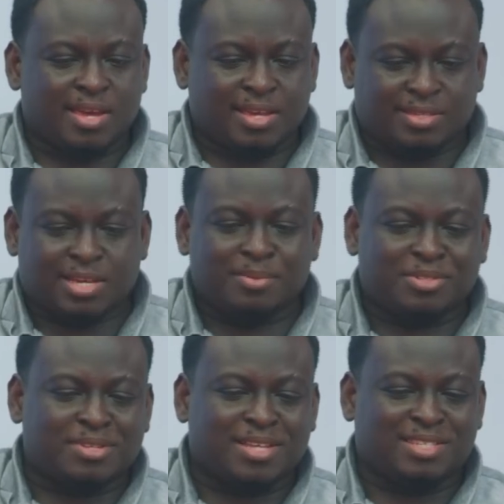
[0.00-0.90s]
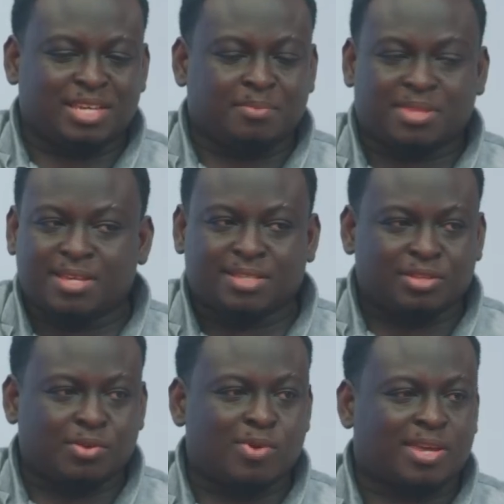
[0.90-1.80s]
He's coming to the team. Things are
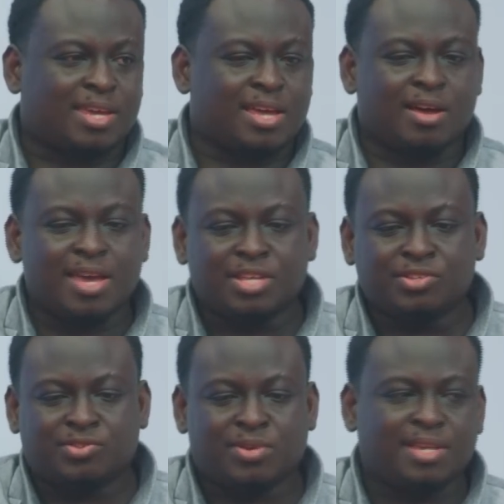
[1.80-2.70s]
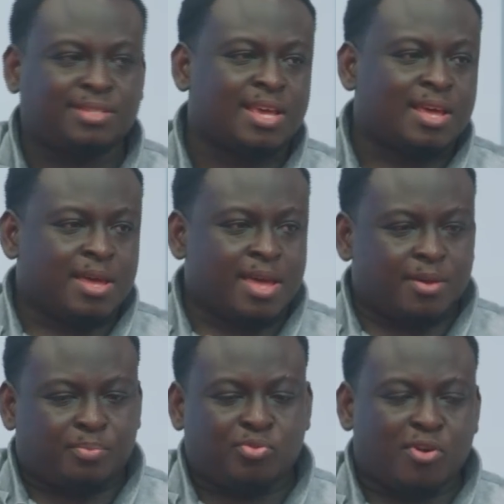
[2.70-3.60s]
not working out. Injuries,
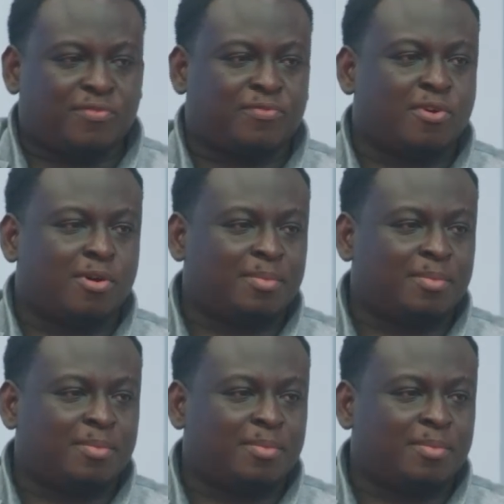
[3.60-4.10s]
poor form.